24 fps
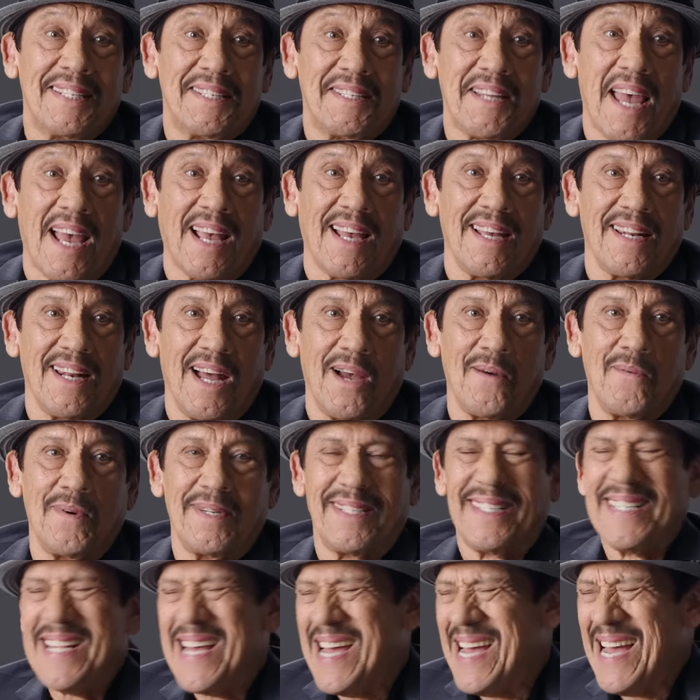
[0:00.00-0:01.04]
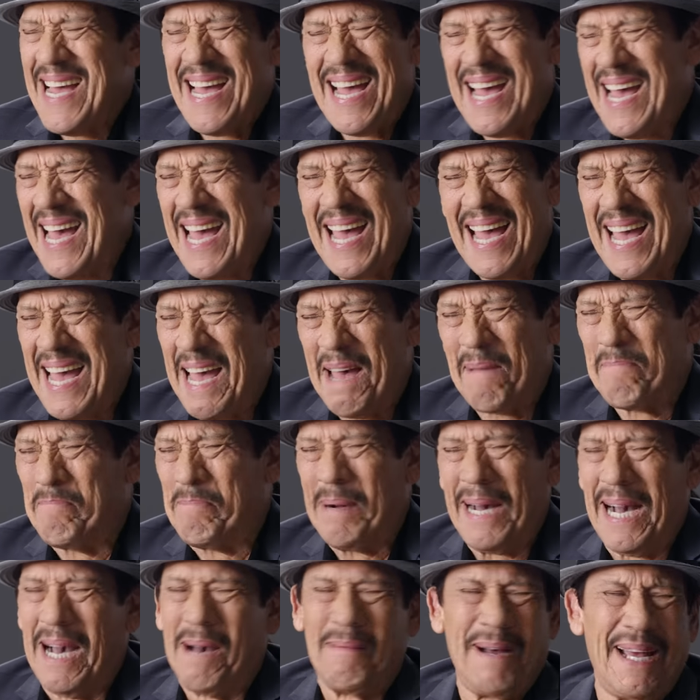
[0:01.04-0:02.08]
second, I was, Bob,
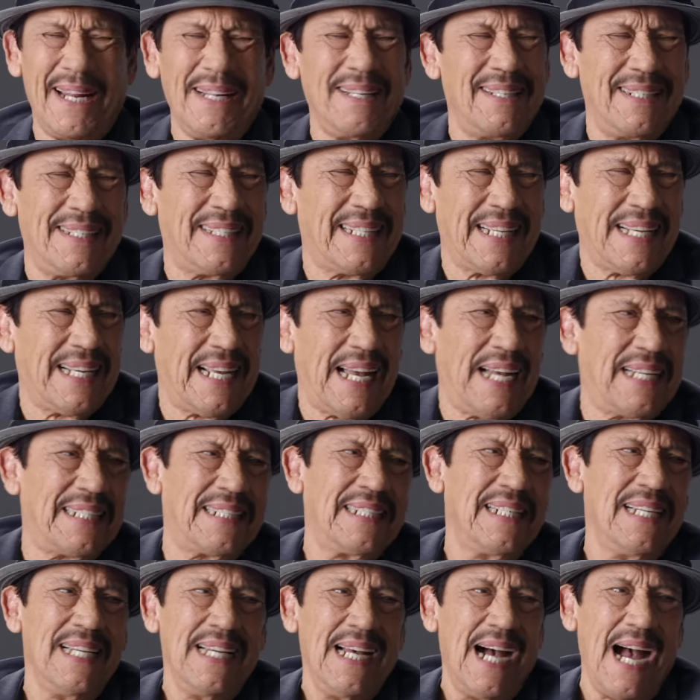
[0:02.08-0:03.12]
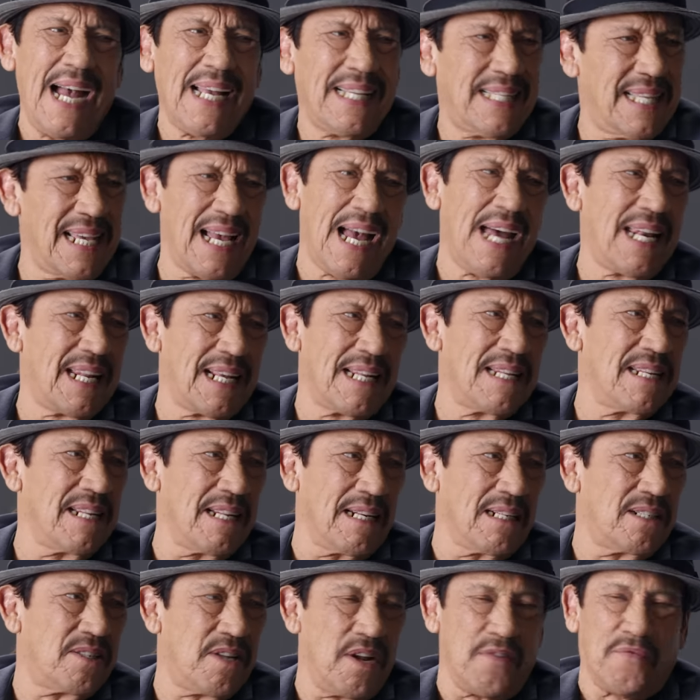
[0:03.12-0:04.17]
I don't think, I think I'm a
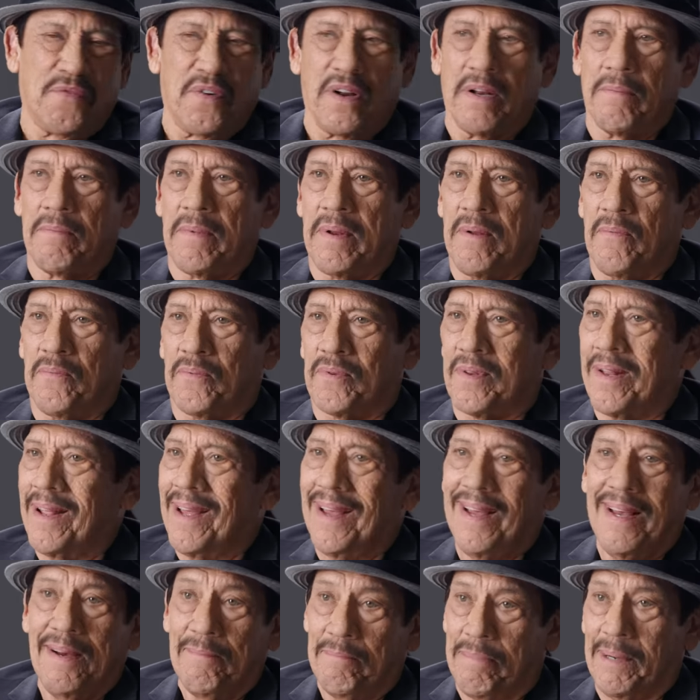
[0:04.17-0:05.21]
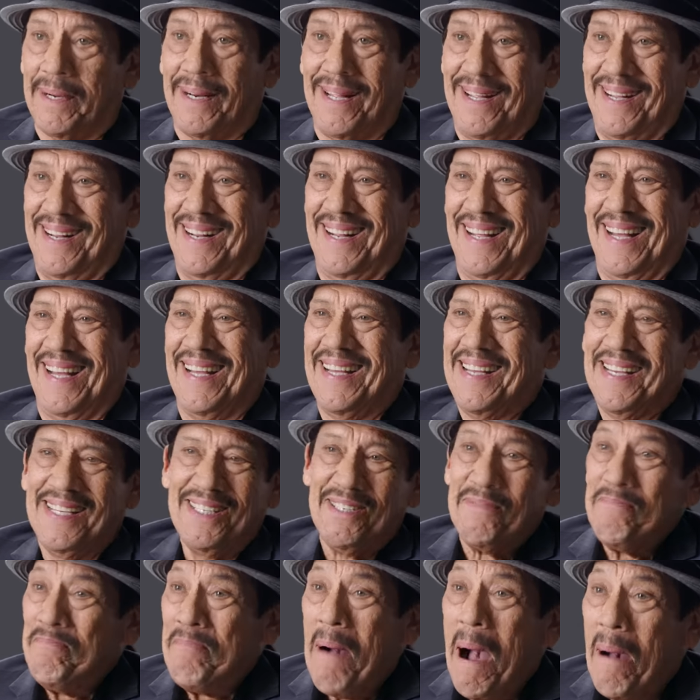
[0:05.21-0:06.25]
little different. But
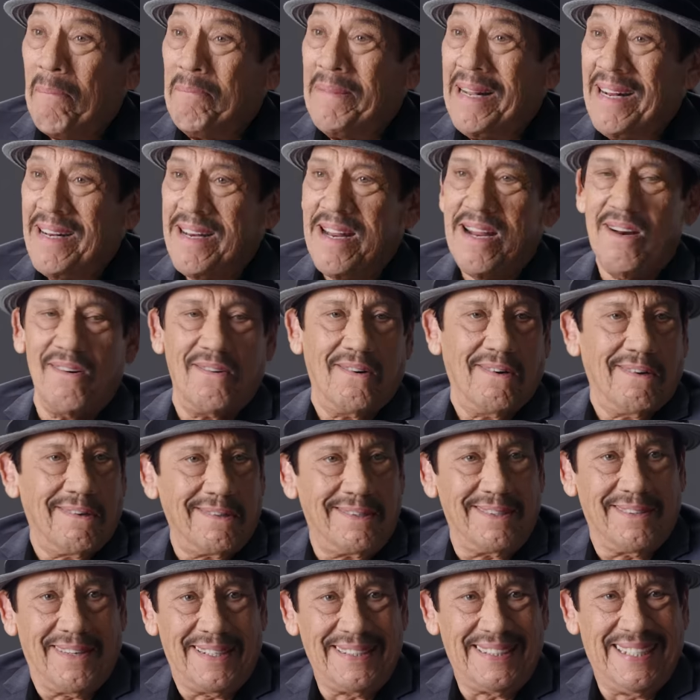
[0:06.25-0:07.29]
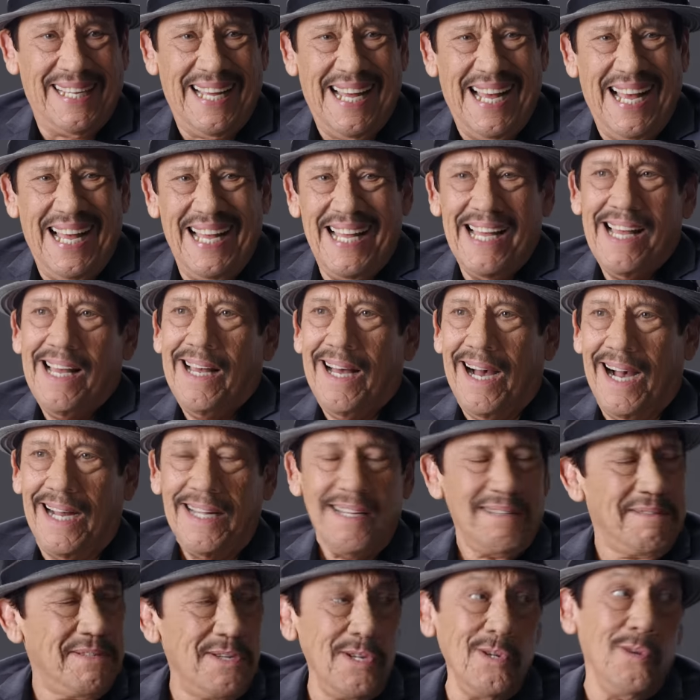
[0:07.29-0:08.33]
it's Bob De Niro.
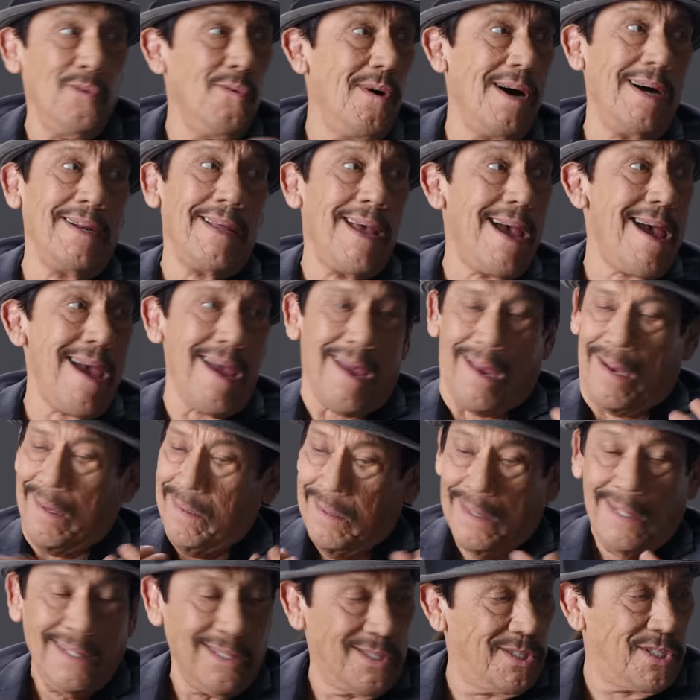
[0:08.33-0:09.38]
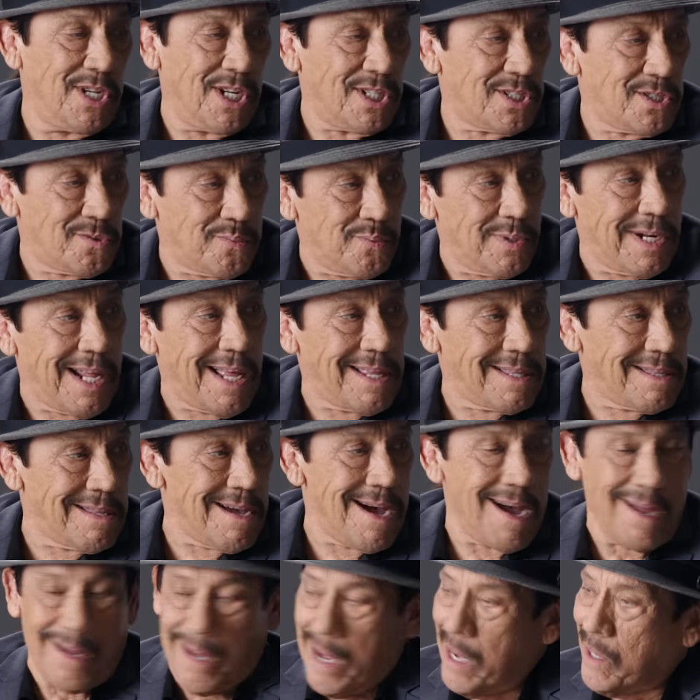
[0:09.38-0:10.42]
You know what, hey, just what I
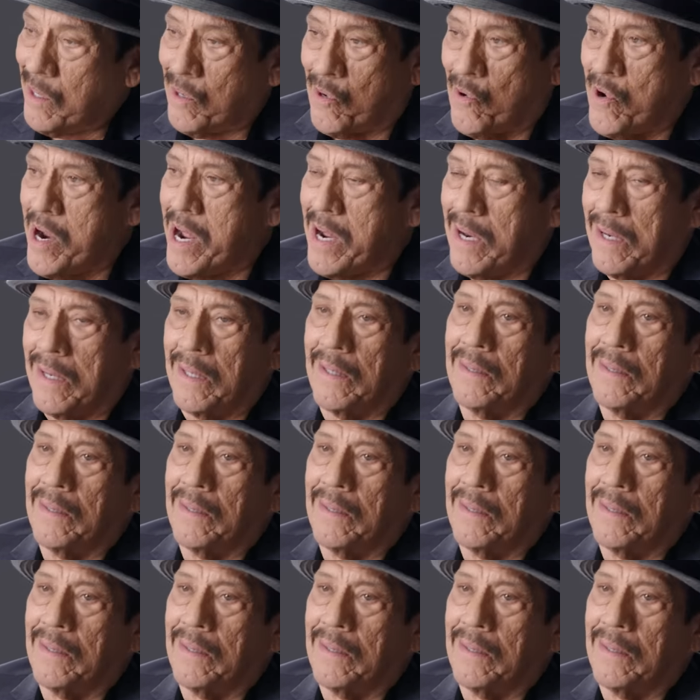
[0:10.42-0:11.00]
thought. Yeah, great.